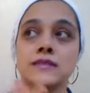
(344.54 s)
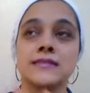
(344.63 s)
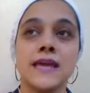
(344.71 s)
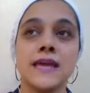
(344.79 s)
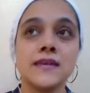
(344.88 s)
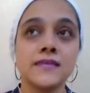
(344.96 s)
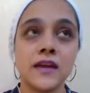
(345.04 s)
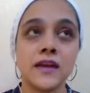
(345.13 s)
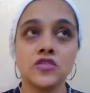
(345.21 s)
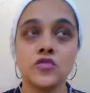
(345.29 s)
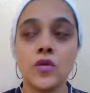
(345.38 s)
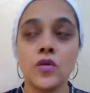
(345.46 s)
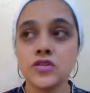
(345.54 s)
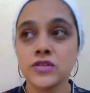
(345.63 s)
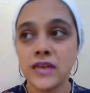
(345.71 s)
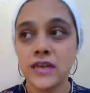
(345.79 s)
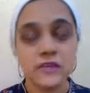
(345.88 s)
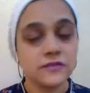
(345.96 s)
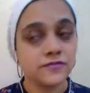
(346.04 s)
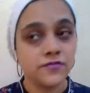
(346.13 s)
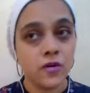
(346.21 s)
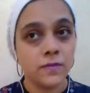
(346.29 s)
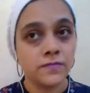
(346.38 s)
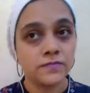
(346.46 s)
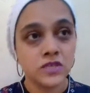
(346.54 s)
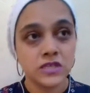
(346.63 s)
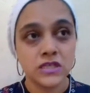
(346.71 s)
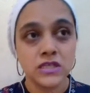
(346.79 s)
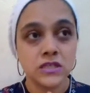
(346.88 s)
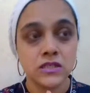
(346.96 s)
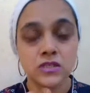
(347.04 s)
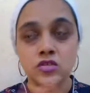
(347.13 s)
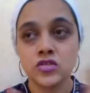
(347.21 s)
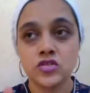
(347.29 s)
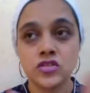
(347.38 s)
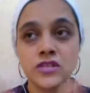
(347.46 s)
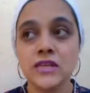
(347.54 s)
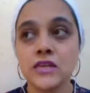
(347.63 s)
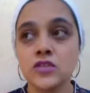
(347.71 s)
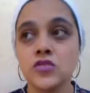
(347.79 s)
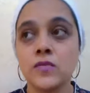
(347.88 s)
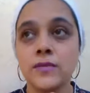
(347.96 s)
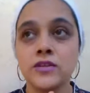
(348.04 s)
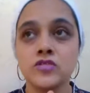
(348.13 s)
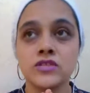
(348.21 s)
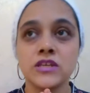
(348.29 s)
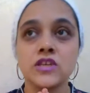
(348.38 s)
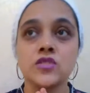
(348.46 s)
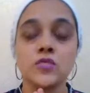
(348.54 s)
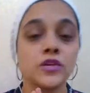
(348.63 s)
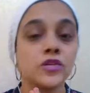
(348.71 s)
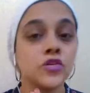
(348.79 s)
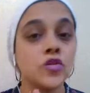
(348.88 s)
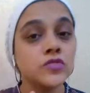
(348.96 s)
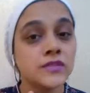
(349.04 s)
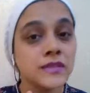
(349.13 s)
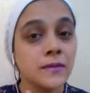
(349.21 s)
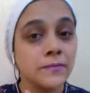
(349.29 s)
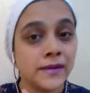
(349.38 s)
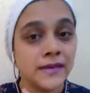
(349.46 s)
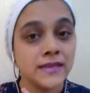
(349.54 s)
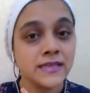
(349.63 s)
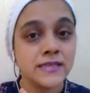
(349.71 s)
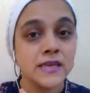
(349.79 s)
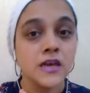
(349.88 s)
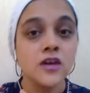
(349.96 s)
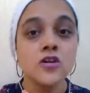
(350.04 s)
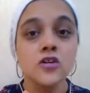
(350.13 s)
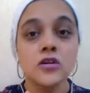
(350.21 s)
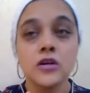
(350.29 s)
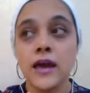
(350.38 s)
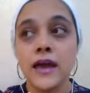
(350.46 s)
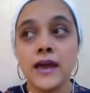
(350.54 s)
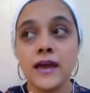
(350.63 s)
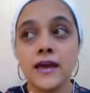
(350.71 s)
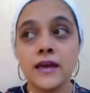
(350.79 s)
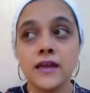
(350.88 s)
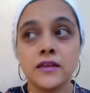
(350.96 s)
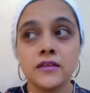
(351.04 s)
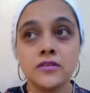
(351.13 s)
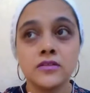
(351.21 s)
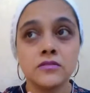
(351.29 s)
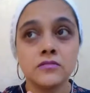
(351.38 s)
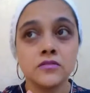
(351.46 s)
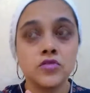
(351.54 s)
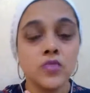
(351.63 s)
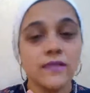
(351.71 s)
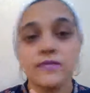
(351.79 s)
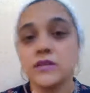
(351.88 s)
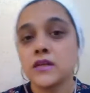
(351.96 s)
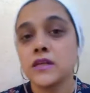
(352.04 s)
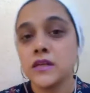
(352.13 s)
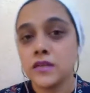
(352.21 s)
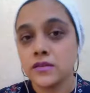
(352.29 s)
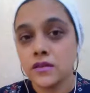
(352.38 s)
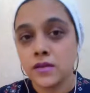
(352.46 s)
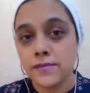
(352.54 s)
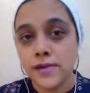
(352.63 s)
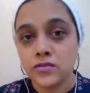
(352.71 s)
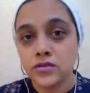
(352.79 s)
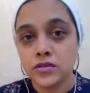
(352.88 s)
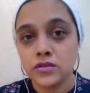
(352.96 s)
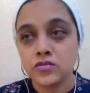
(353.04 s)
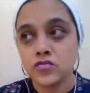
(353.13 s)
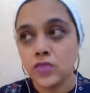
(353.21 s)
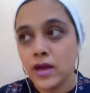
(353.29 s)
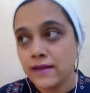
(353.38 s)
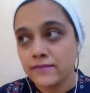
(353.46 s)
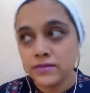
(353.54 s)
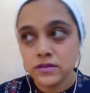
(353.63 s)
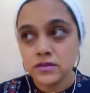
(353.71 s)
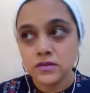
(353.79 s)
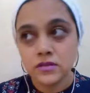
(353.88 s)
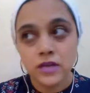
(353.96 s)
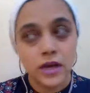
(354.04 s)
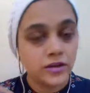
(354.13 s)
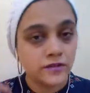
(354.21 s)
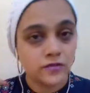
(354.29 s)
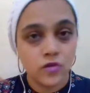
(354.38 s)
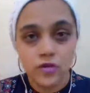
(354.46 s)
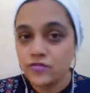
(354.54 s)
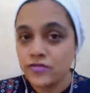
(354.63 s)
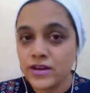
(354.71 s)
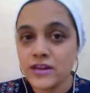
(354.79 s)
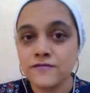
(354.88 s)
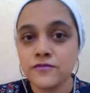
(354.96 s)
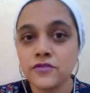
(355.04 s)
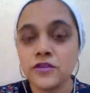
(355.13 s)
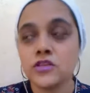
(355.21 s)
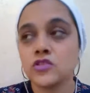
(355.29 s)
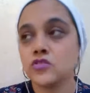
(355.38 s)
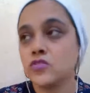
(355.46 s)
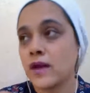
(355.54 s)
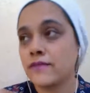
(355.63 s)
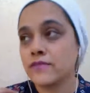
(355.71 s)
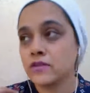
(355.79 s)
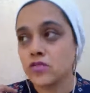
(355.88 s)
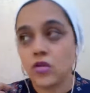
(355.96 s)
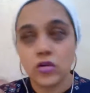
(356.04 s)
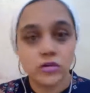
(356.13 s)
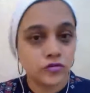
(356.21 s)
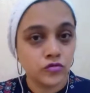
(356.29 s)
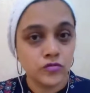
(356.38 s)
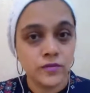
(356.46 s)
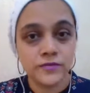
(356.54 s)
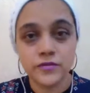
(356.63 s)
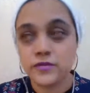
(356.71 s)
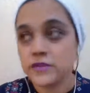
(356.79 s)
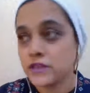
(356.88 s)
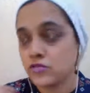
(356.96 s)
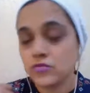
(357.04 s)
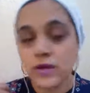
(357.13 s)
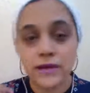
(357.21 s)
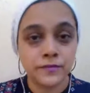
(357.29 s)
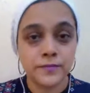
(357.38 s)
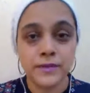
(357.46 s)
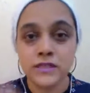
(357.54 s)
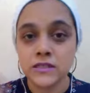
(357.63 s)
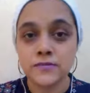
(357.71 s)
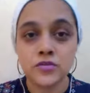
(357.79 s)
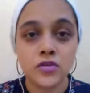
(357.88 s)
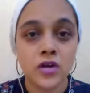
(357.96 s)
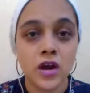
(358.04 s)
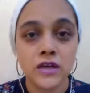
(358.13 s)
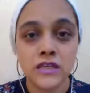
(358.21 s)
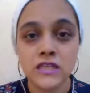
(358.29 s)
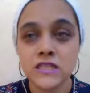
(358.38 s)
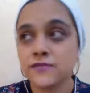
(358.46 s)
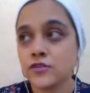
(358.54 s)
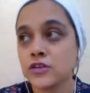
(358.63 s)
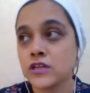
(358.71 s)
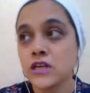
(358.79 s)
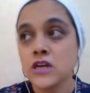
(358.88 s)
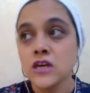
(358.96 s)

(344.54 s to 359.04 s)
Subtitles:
saying that you want to get from you're sitting at home and you say you want to go someplace, and you haven't done anything about it. You haven't kind of gotten ready for it. You haven't called the Uber for it. You haven't picked up your car keys for it.